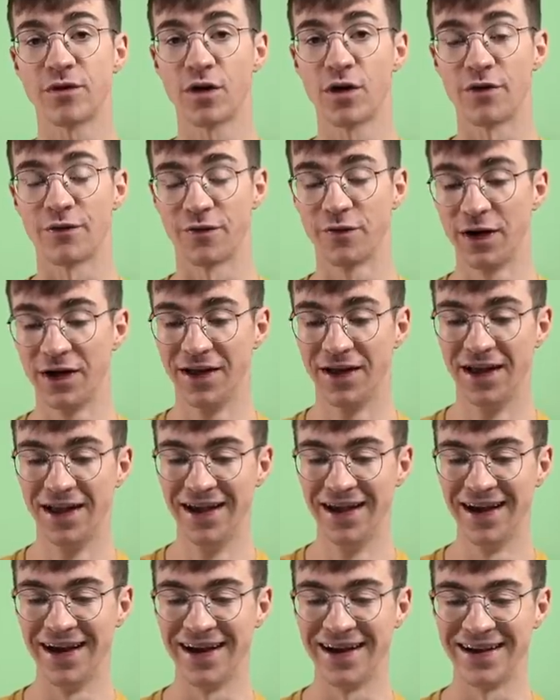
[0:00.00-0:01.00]
off.
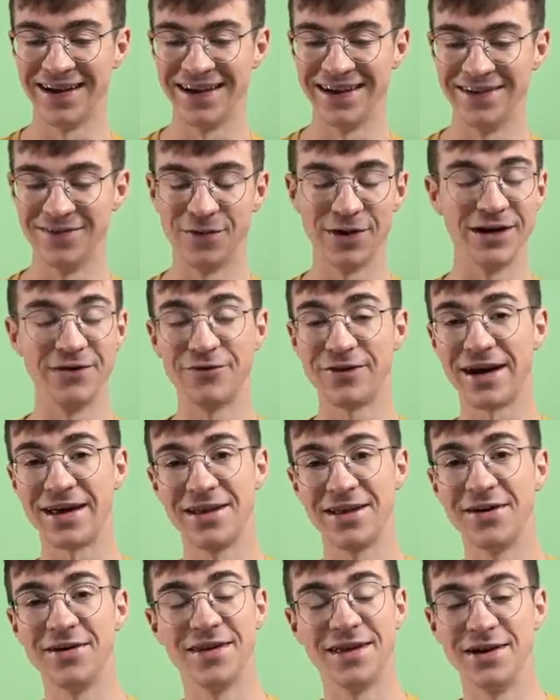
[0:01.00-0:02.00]
Well, in fact,
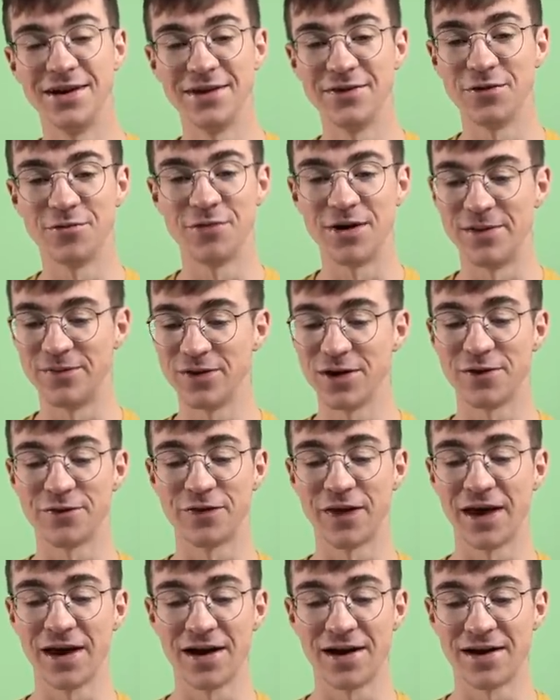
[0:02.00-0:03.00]
no, they're not even ripped off.
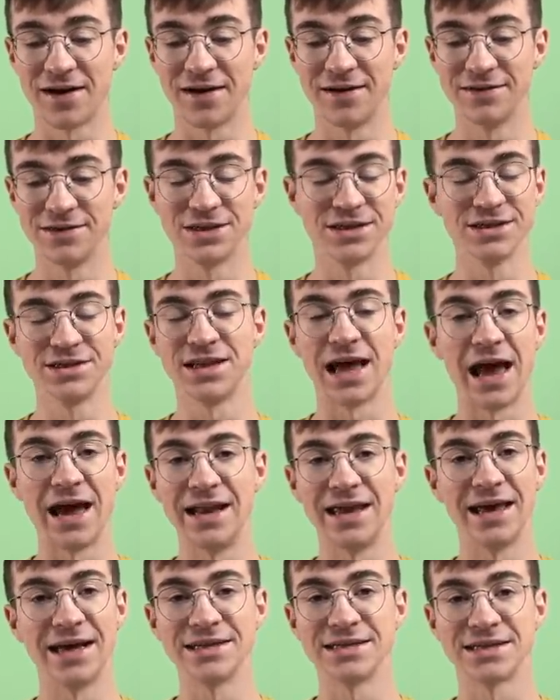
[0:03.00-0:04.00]
They are just
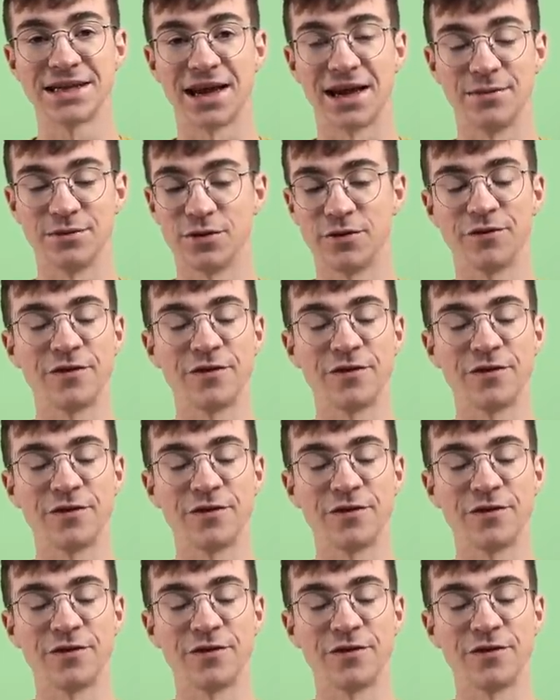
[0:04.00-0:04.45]
NES games or